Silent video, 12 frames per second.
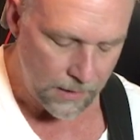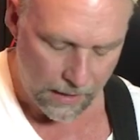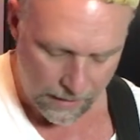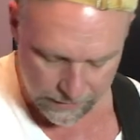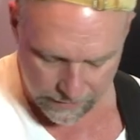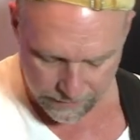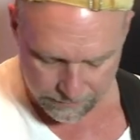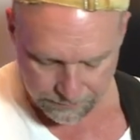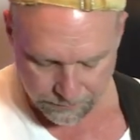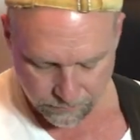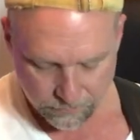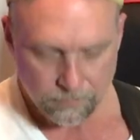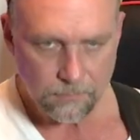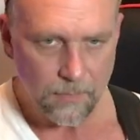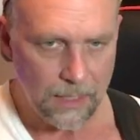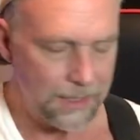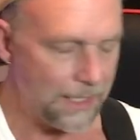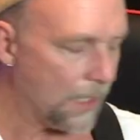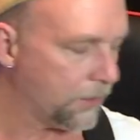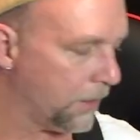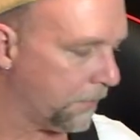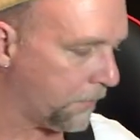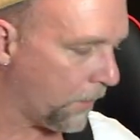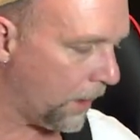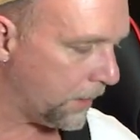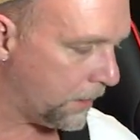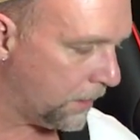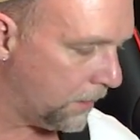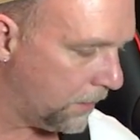like that. Now to the front.